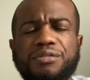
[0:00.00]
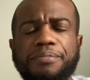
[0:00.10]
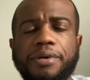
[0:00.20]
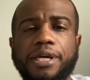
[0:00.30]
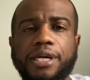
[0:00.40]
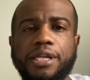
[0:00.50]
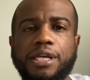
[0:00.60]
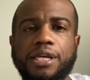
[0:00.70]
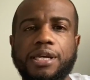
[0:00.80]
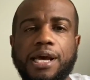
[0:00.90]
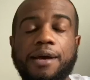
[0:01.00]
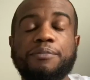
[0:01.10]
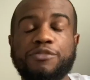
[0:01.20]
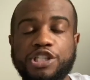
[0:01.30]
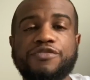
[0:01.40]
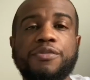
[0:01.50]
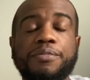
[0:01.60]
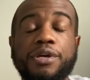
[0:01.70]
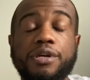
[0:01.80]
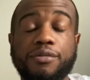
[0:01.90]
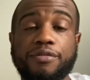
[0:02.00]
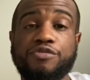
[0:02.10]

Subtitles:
but I'm just familiar with